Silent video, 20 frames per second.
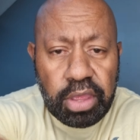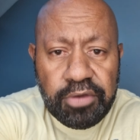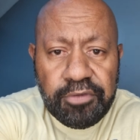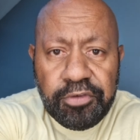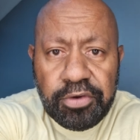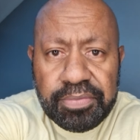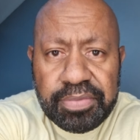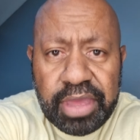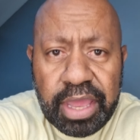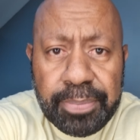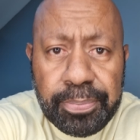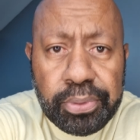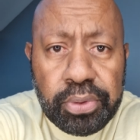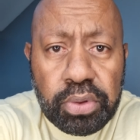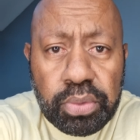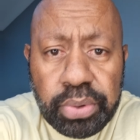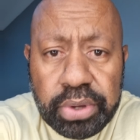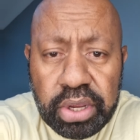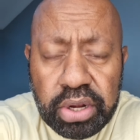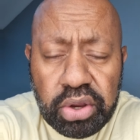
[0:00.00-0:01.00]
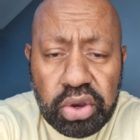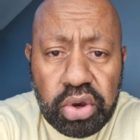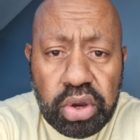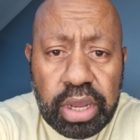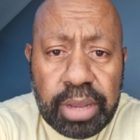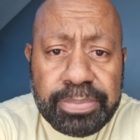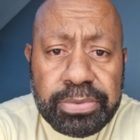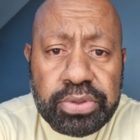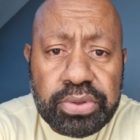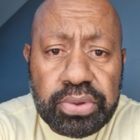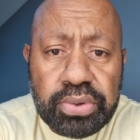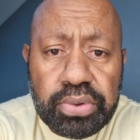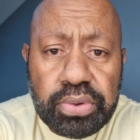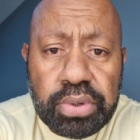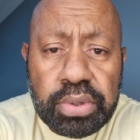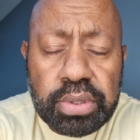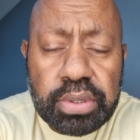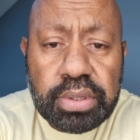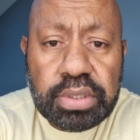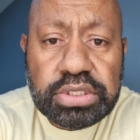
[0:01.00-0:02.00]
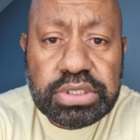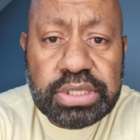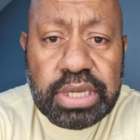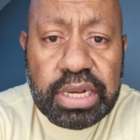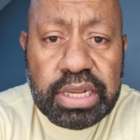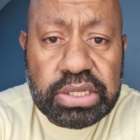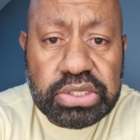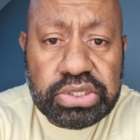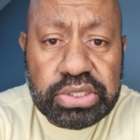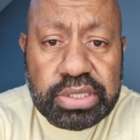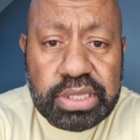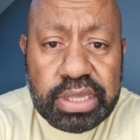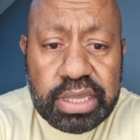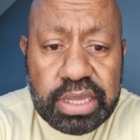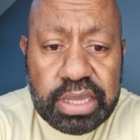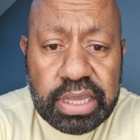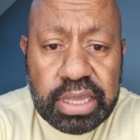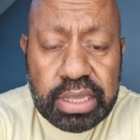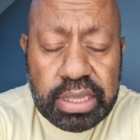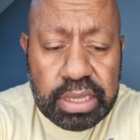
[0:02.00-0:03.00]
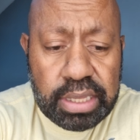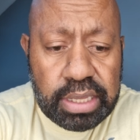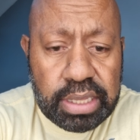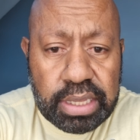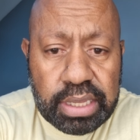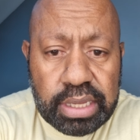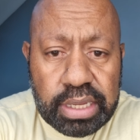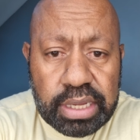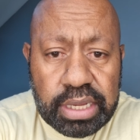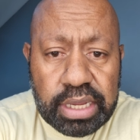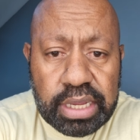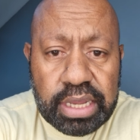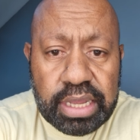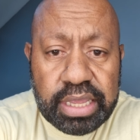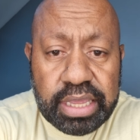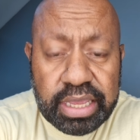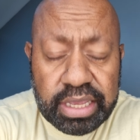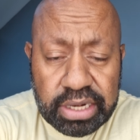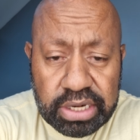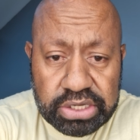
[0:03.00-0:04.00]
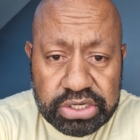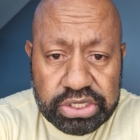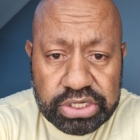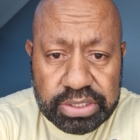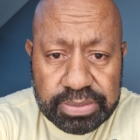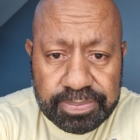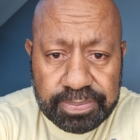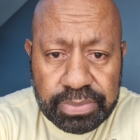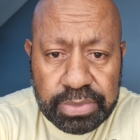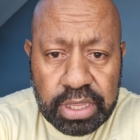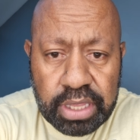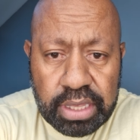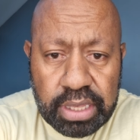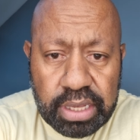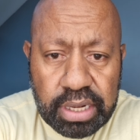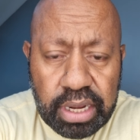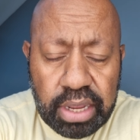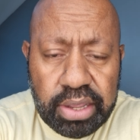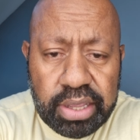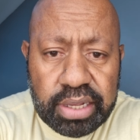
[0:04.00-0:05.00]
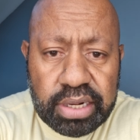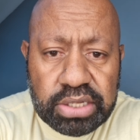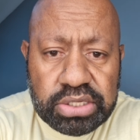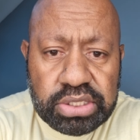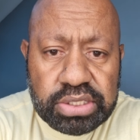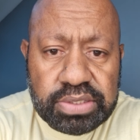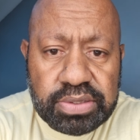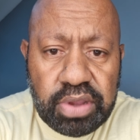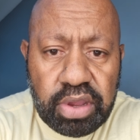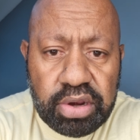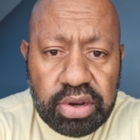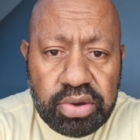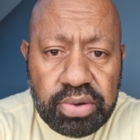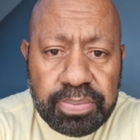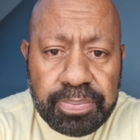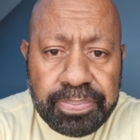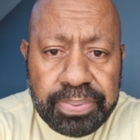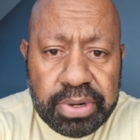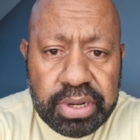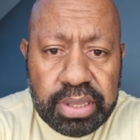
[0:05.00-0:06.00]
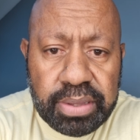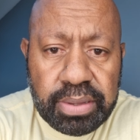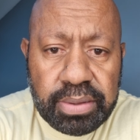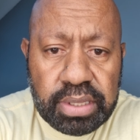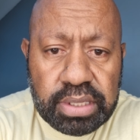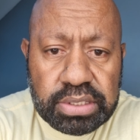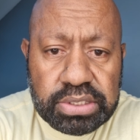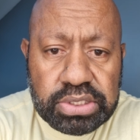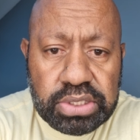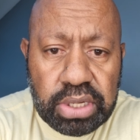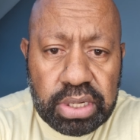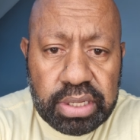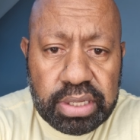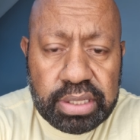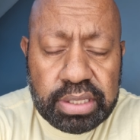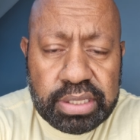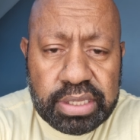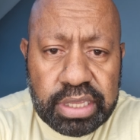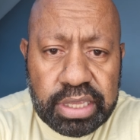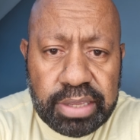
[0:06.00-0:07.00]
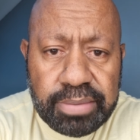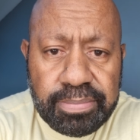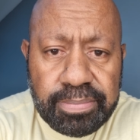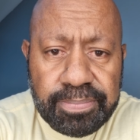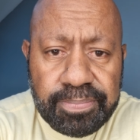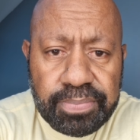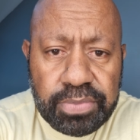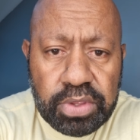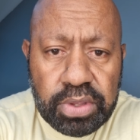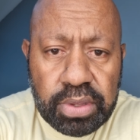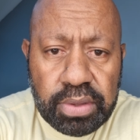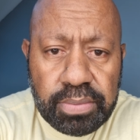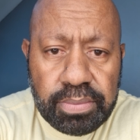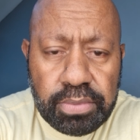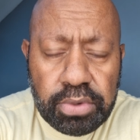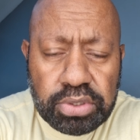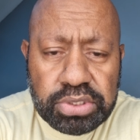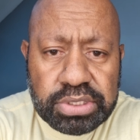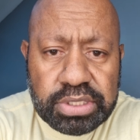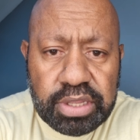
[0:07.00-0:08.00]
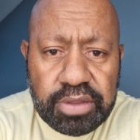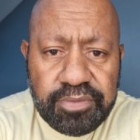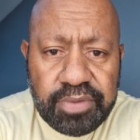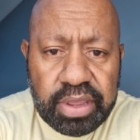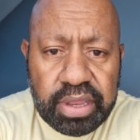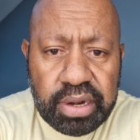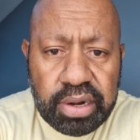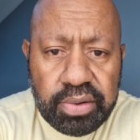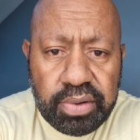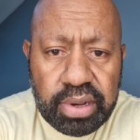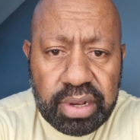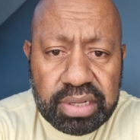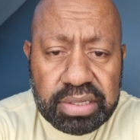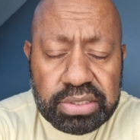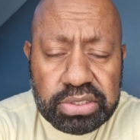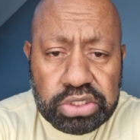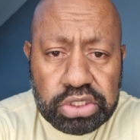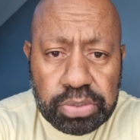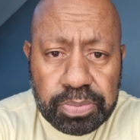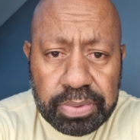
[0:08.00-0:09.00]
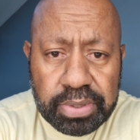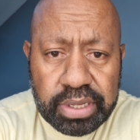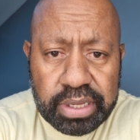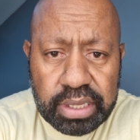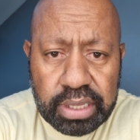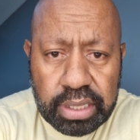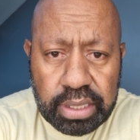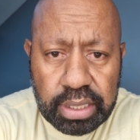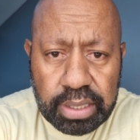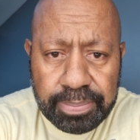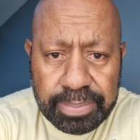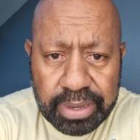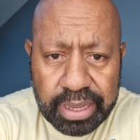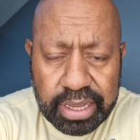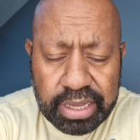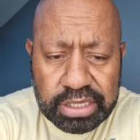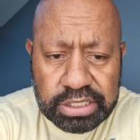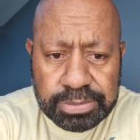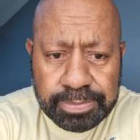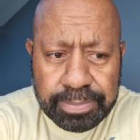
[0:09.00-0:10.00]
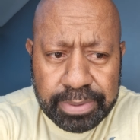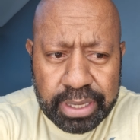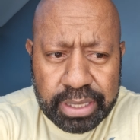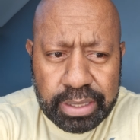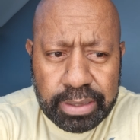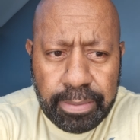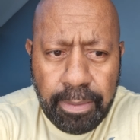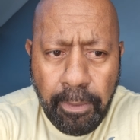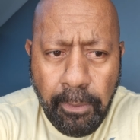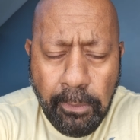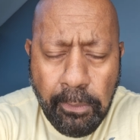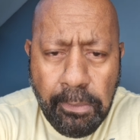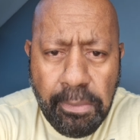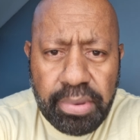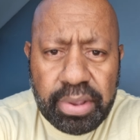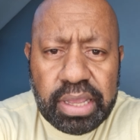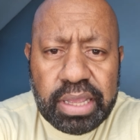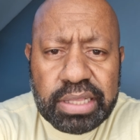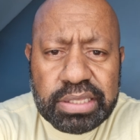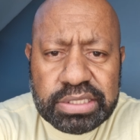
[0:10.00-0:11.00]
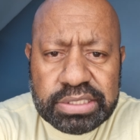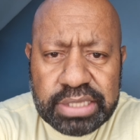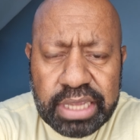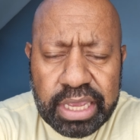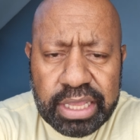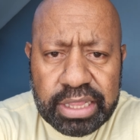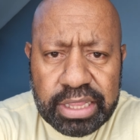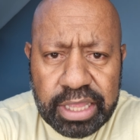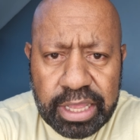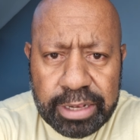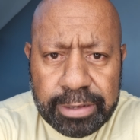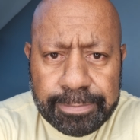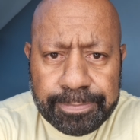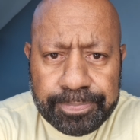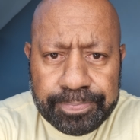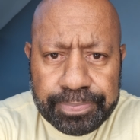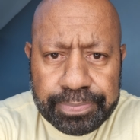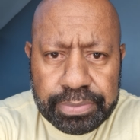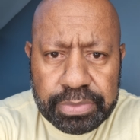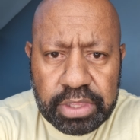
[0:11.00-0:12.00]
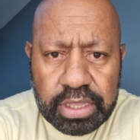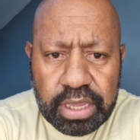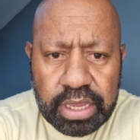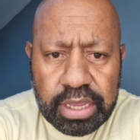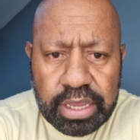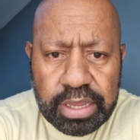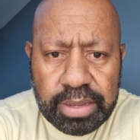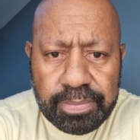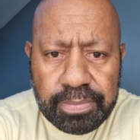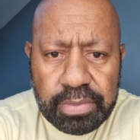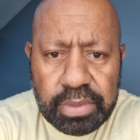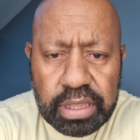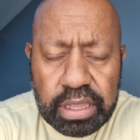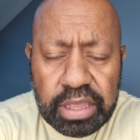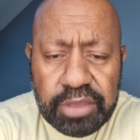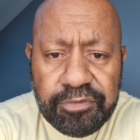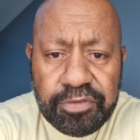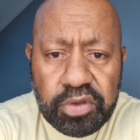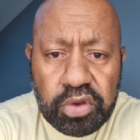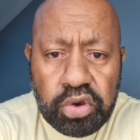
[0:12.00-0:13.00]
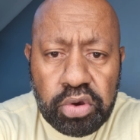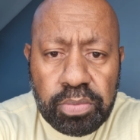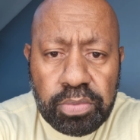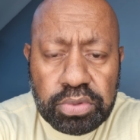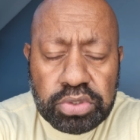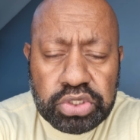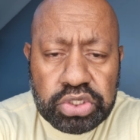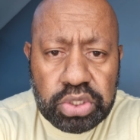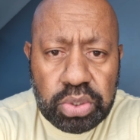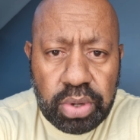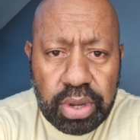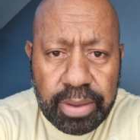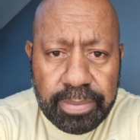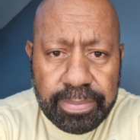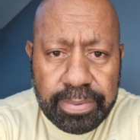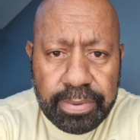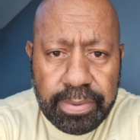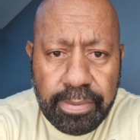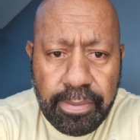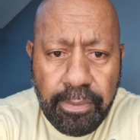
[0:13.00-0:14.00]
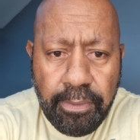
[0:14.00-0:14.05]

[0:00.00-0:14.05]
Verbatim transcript: from that pool we're gonna go up to challenge the uh, English. Now English has got a pretty solid team, mostly of NRL and Super League players. But in saying that, um, if the Kumuls show up,